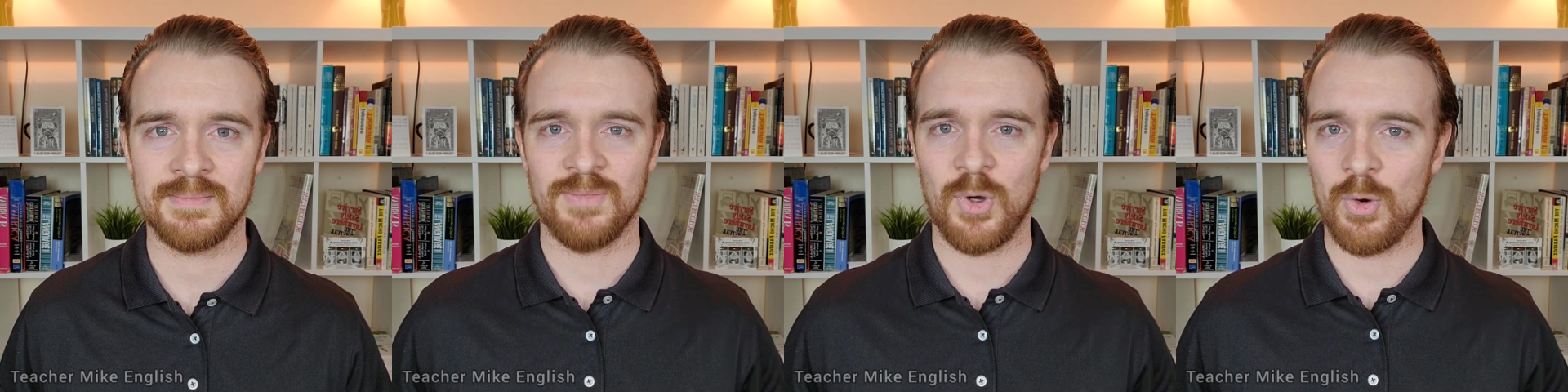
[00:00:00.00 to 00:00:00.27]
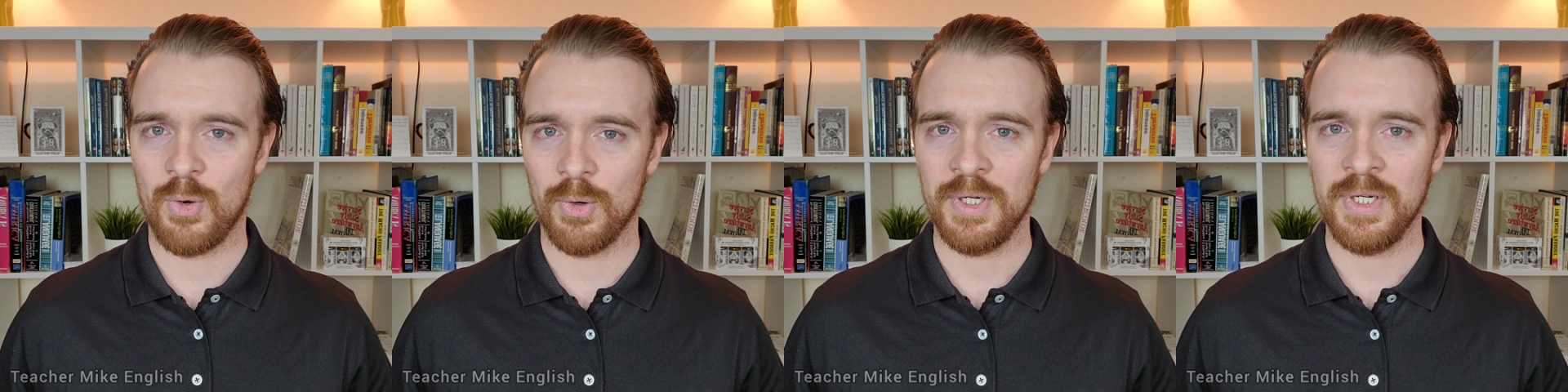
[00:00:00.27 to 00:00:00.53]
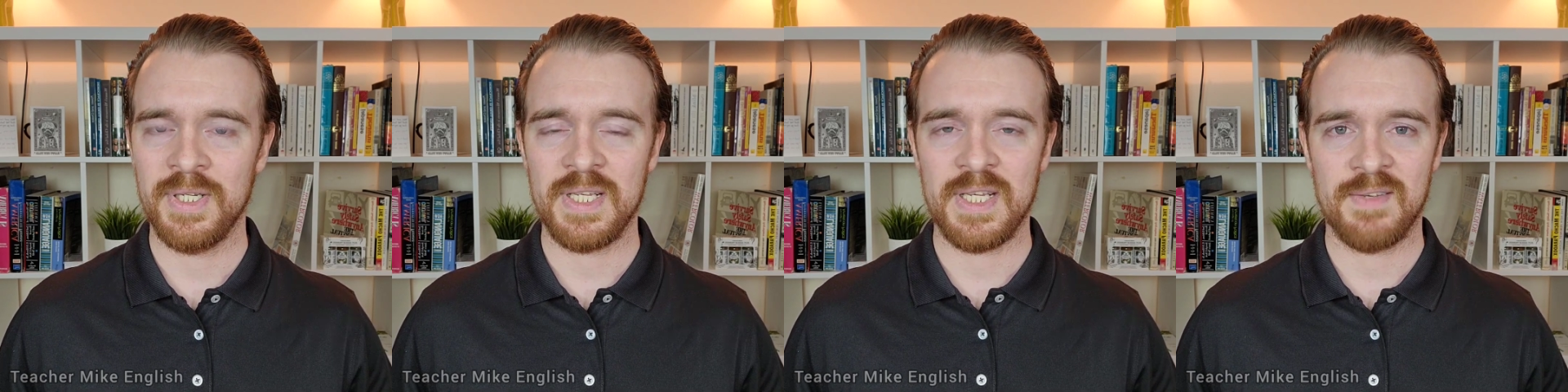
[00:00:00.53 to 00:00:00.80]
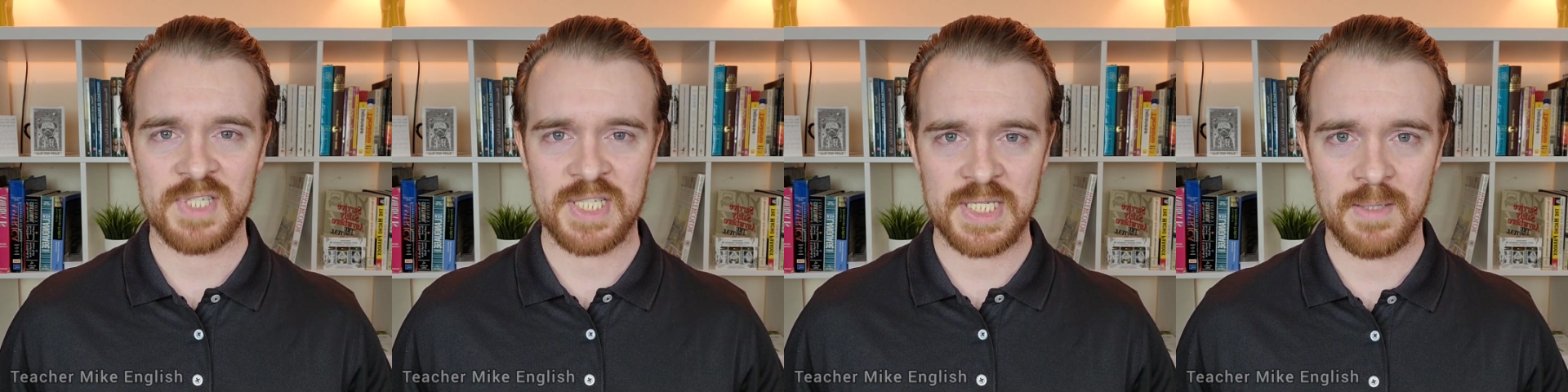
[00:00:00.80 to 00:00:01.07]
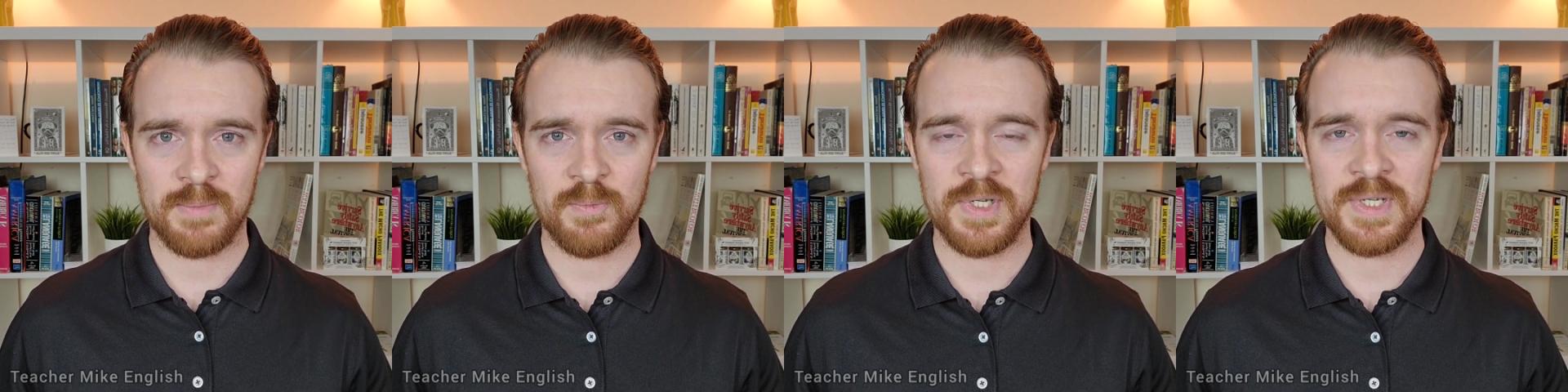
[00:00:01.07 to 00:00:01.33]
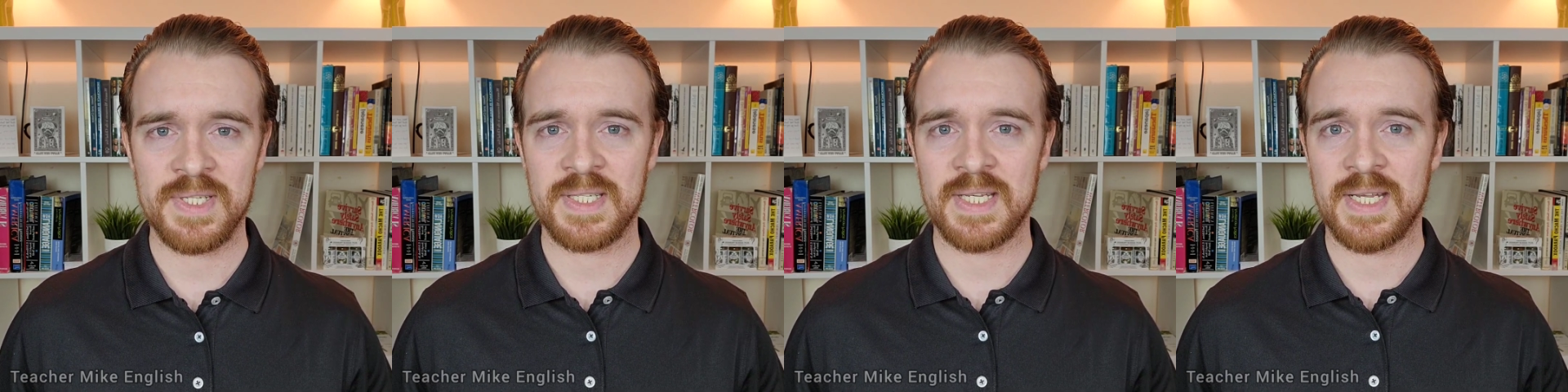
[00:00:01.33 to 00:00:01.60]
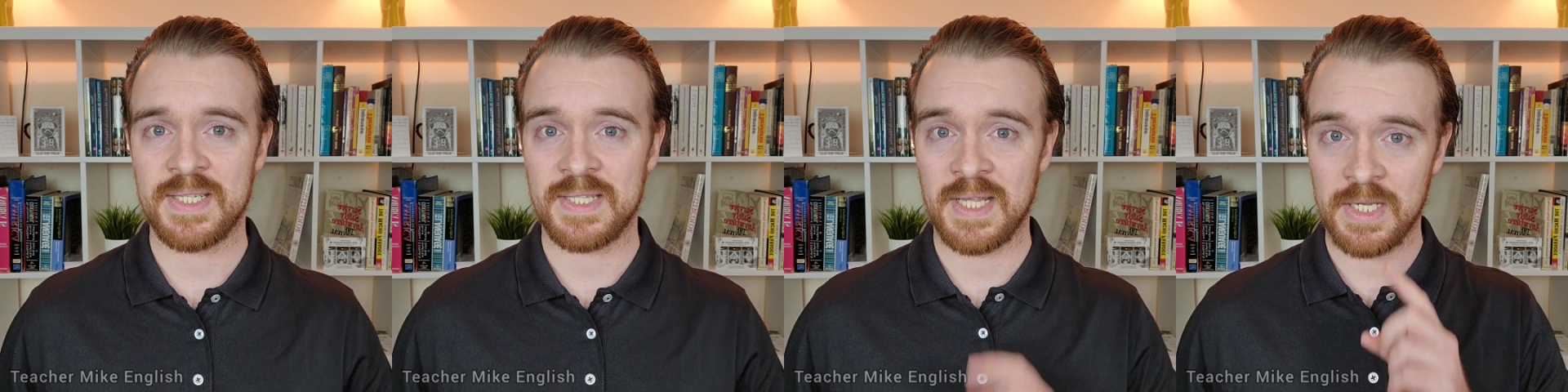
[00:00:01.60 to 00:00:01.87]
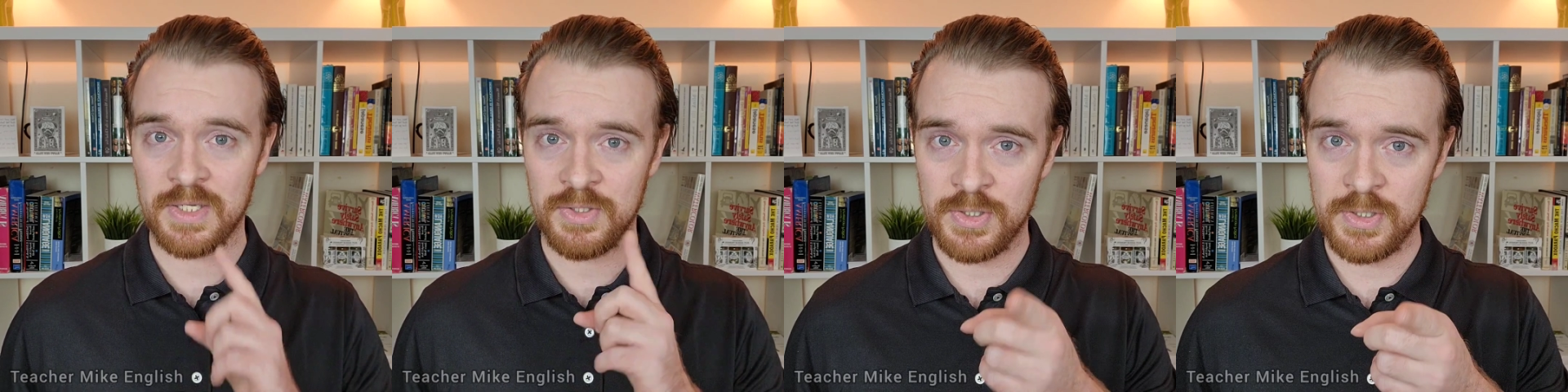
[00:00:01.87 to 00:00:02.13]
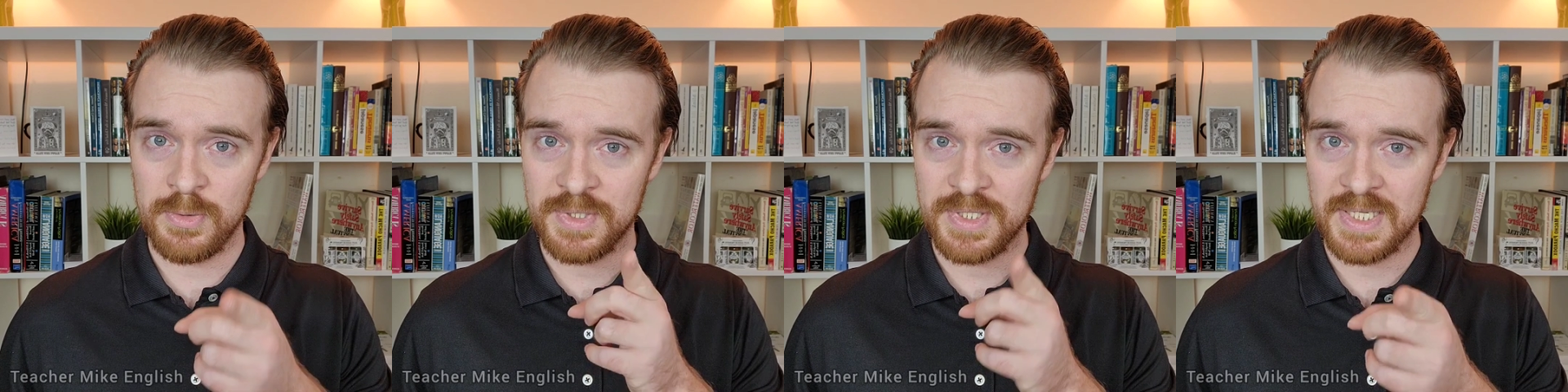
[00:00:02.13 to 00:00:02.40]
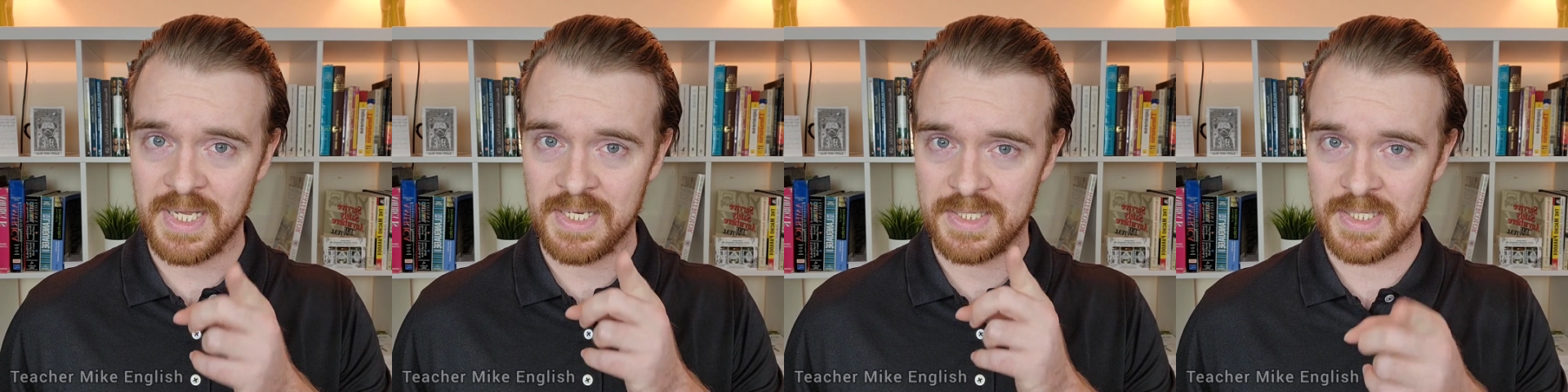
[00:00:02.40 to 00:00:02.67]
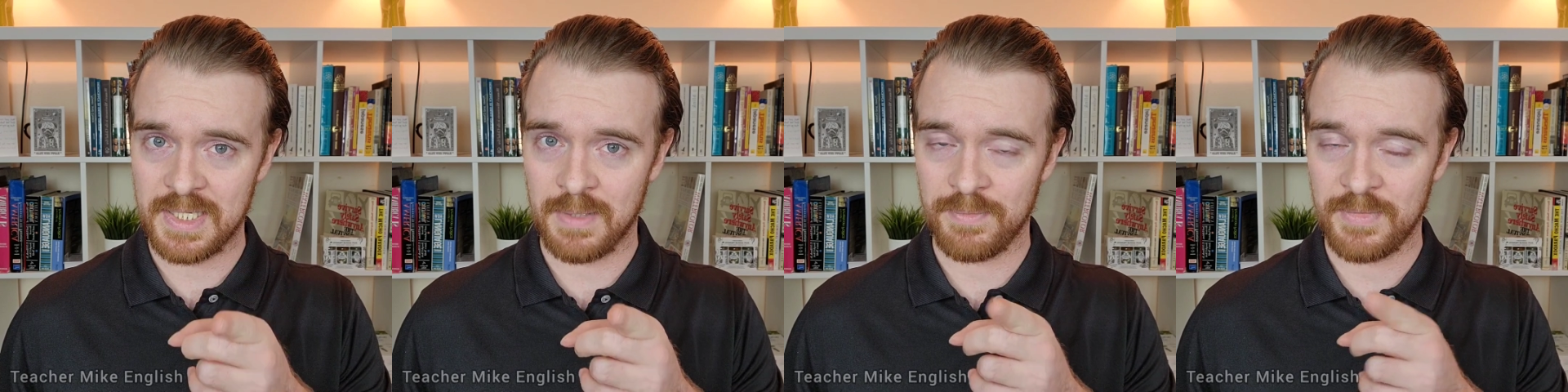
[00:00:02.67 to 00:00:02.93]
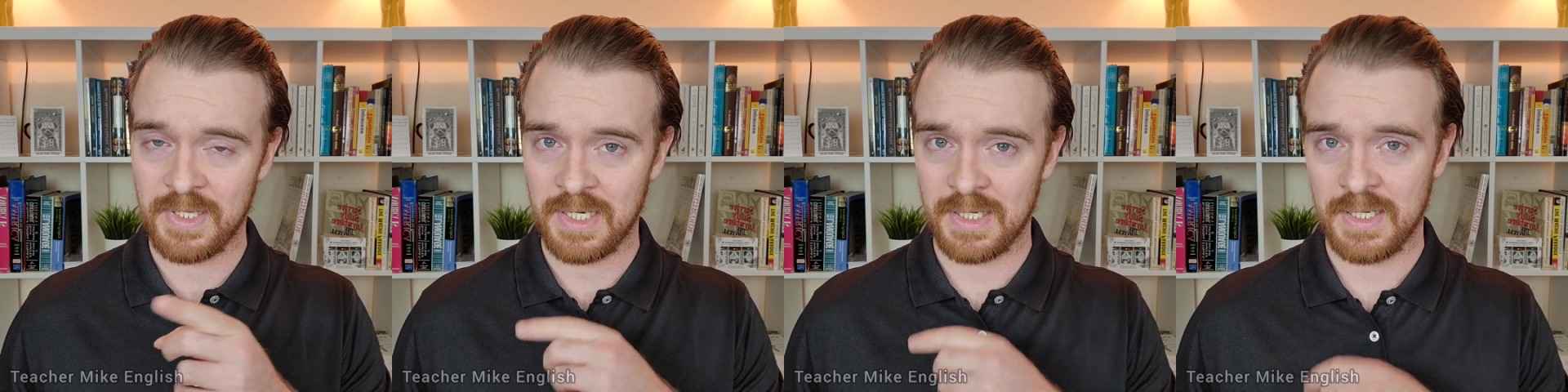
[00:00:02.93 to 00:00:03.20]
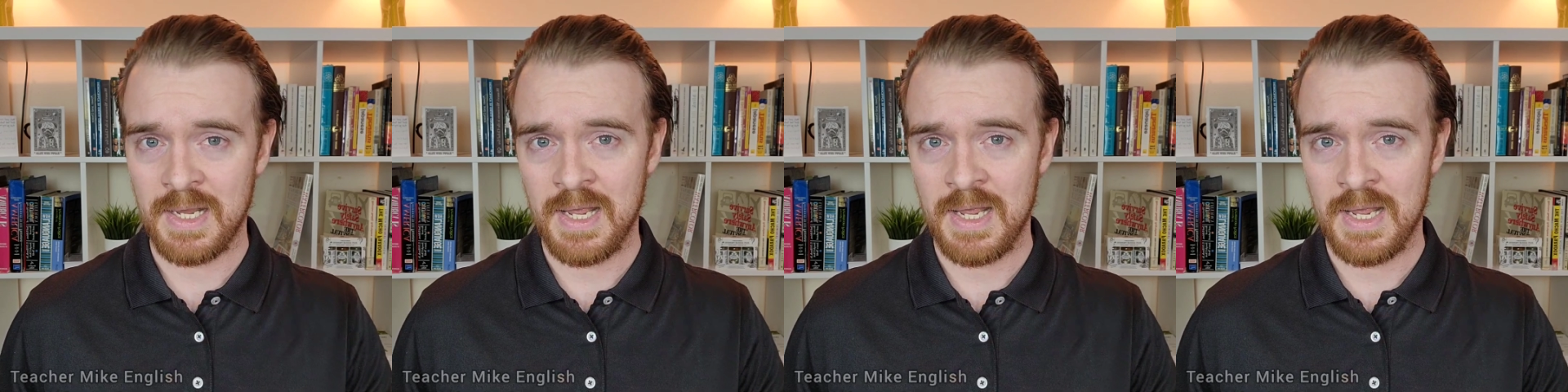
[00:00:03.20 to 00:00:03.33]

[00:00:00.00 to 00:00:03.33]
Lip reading: Or if someone says that you said something